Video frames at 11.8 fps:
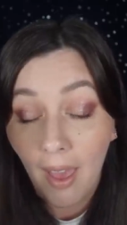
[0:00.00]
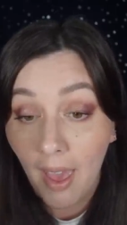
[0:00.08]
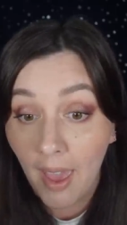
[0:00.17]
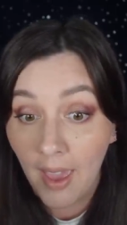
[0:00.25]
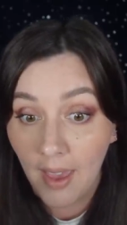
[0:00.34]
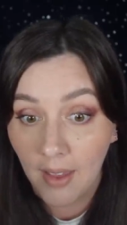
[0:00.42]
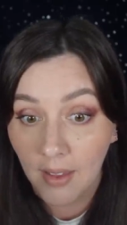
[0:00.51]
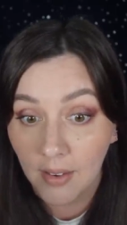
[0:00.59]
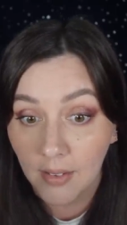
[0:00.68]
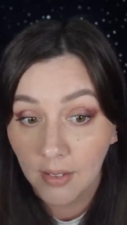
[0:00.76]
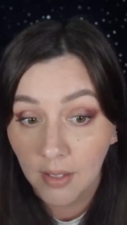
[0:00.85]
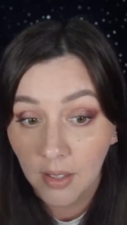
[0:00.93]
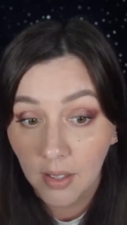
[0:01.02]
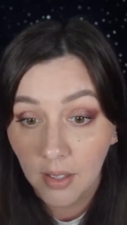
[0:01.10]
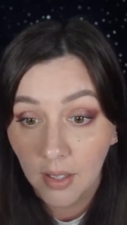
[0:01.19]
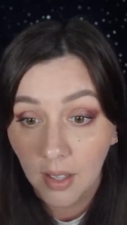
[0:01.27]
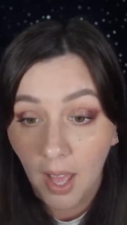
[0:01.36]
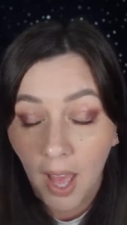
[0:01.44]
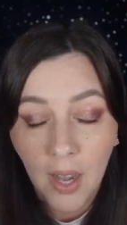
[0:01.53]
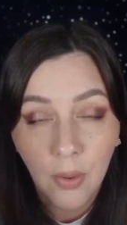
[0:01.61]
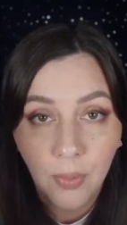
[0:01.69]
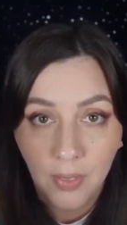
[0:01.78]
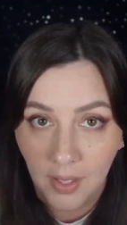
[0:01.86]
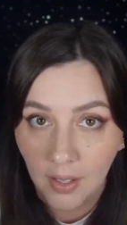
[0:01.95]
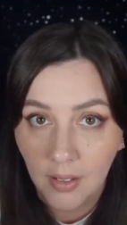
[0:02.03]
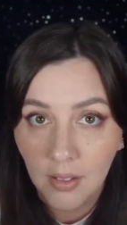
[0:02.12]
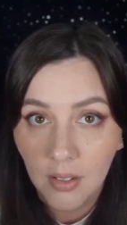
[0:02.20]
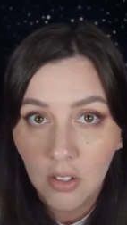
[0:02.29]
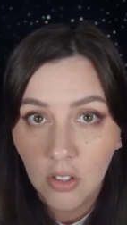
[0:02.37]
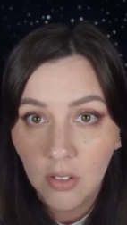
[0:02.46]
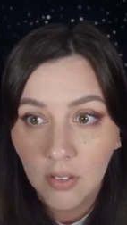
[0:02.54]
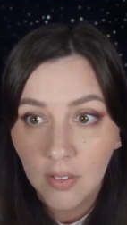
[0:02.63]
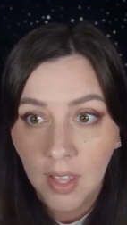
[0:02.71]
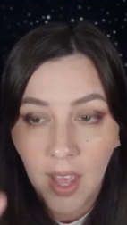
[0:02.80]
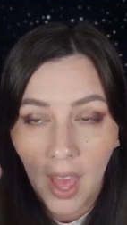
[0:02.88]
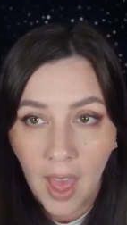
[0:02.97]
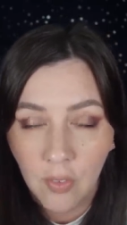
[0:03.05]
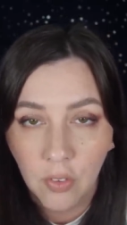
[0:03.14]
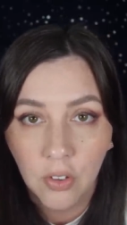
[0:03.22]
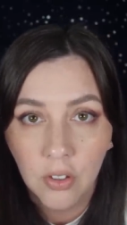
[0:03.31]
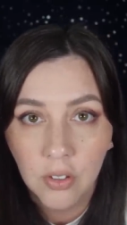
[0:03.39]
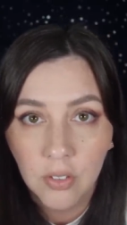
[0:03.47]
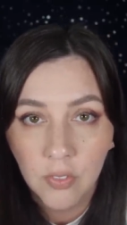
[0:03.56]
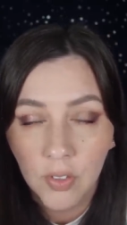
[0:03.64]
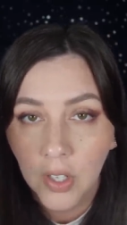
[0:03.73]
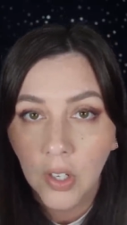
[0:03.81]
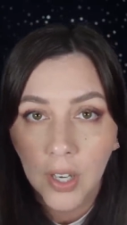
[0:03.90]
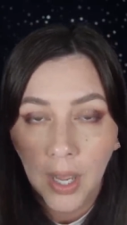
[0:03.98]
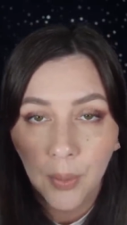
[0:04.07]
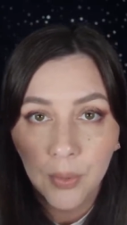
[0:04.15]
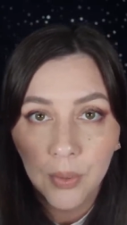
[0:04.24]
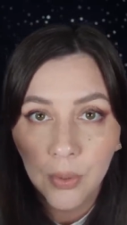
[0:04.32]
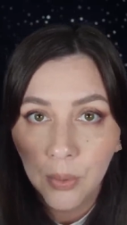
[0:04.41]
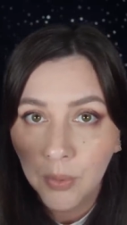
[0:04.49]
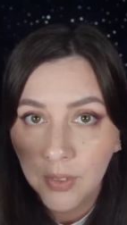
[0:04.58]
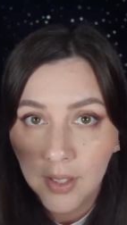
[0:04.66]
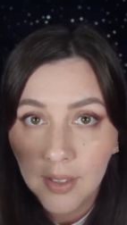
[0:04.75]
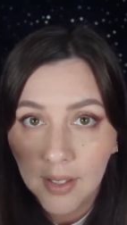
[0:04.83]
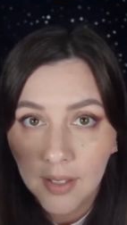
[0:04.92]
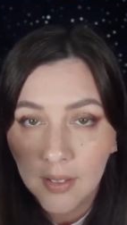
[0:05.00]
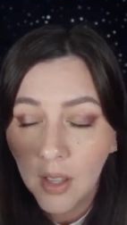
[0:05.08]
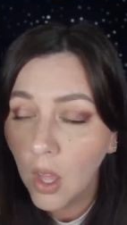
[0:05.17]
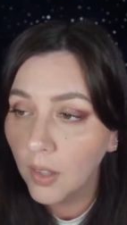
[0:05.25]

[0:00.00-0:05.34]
And I don't think they ever figured out who did this.